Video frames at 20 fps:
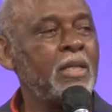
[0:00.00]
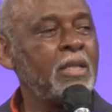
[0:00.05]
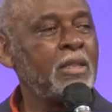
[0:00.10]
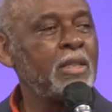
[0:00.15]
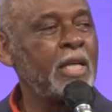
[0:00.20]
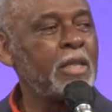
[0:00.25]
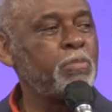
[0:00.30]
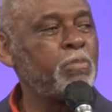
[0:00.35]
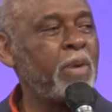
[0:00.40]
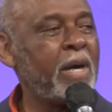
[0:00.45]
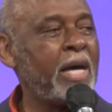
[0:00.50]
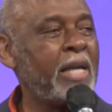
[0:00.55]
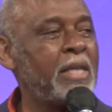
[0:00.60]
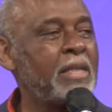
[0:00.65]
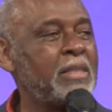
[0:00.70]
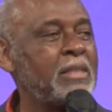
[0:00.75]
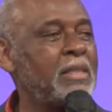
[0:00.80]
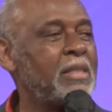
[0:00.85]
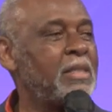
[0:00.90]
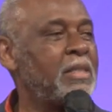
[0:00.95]
That's
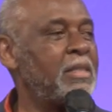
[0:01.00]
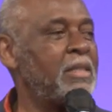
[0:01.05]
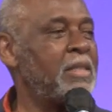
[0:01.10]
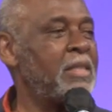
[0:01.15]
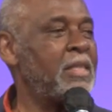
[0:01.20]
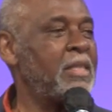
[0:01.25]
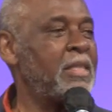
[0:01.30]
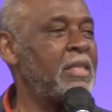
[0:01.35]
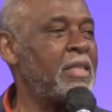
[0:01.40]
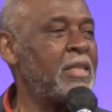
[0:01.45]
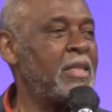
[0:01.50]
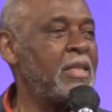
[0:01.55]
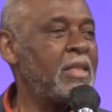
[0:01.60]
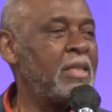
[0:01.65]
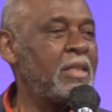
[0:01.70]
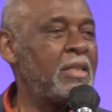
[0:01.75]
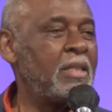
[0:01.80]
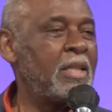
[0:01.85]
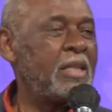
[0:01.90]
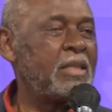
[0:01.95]
policy.
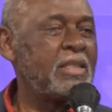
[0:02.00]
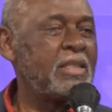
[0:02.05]
That's